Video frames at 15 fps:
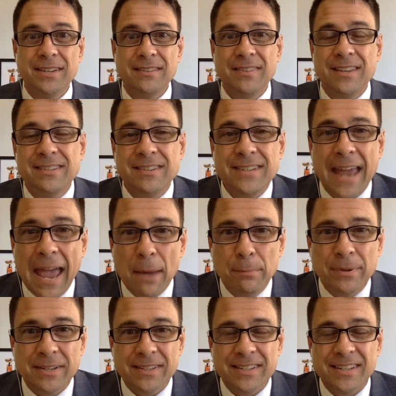that this
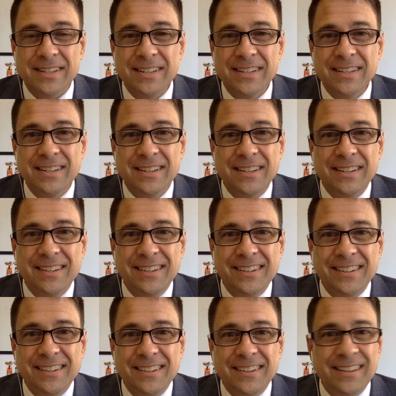happened
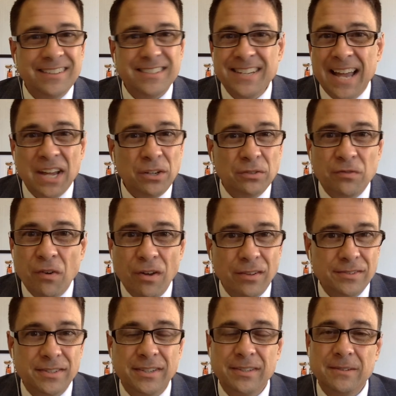it's not your
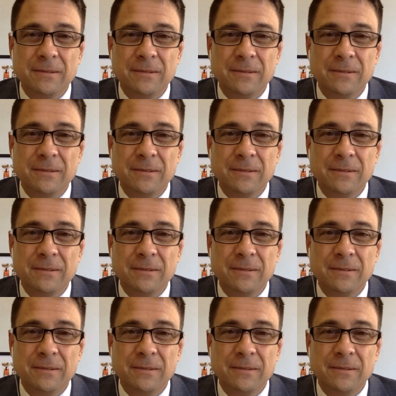fault